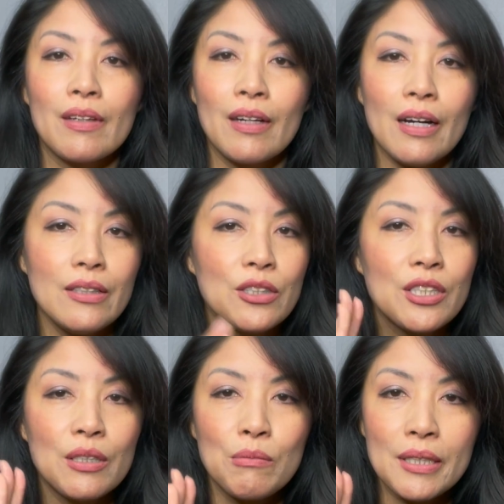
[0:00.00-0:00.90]
I
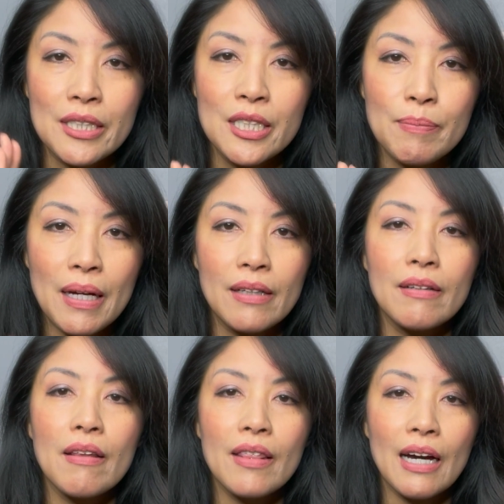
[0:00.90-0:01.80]
just don't want to
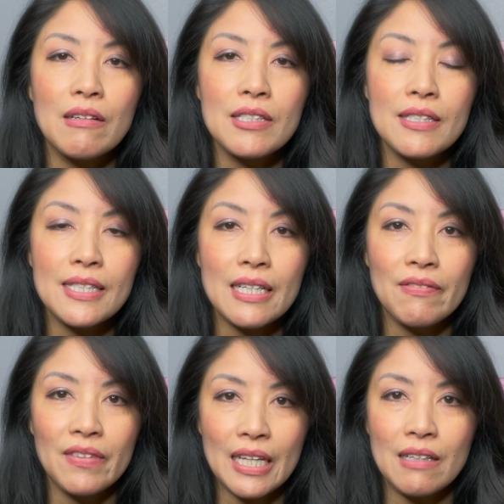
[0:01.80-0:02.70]
spend thousands
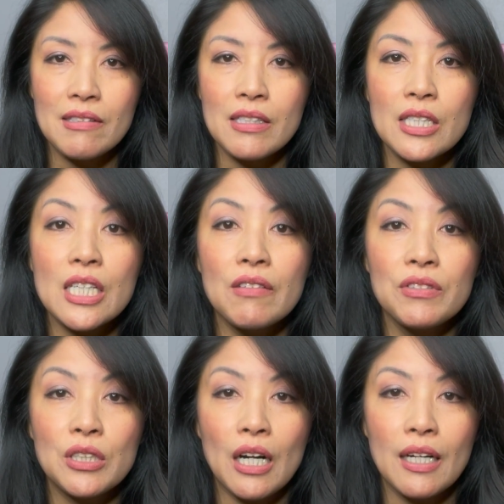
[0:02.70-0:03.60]
and thousands
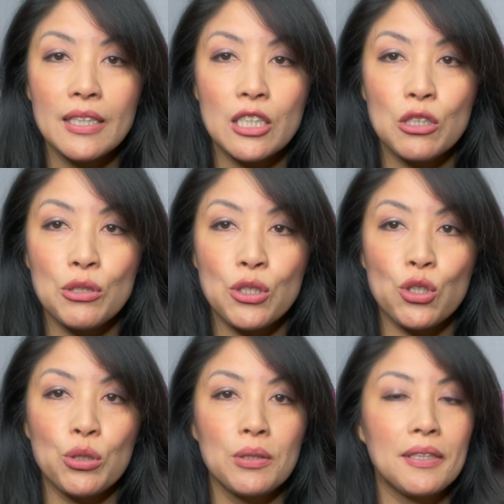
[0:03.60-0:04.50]
of dollars
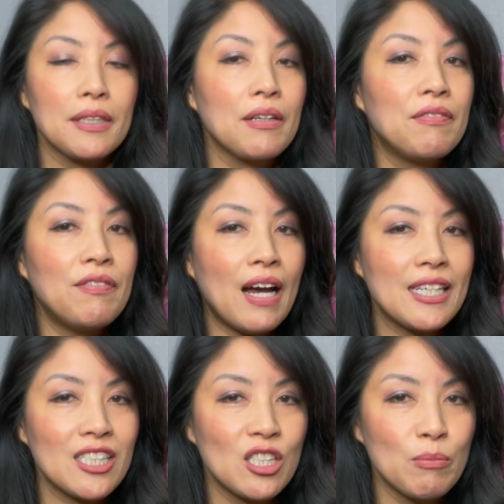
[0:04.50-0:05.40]
to look
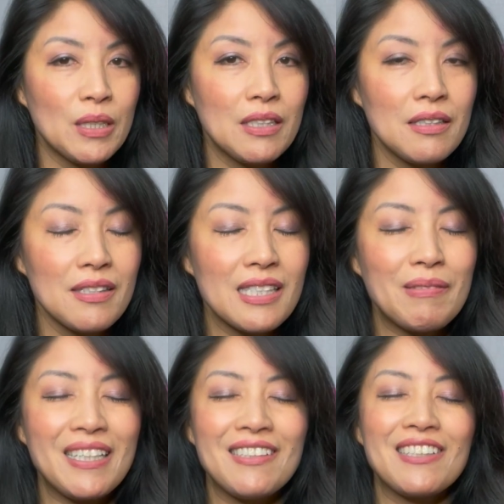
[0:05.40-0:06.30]
fashionable. So
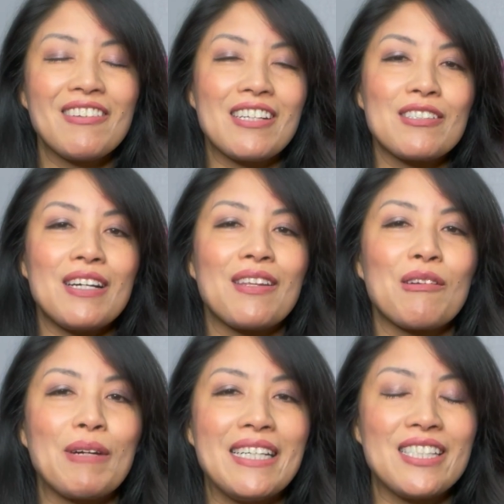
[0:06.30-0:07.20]
we all know there's
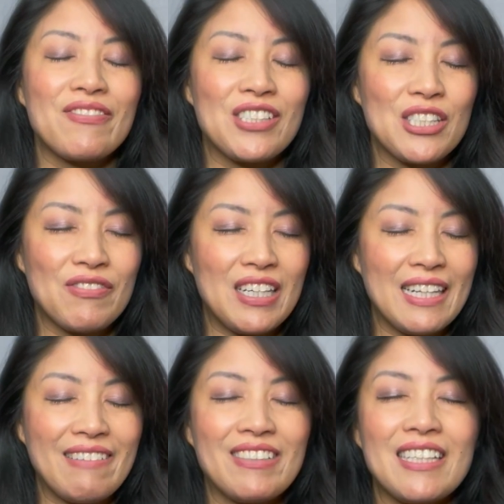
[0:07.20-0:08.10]
other ways. First of all,
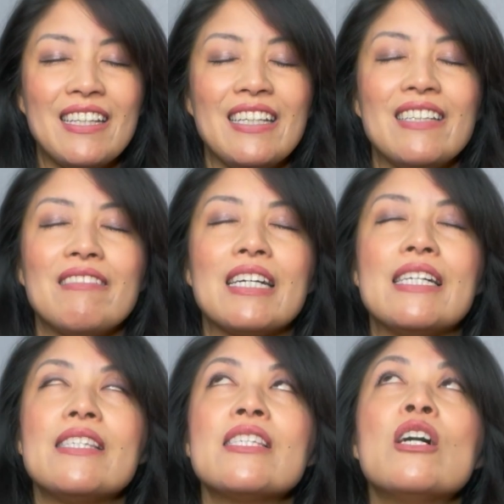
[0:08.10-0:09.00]
I want to thank you guys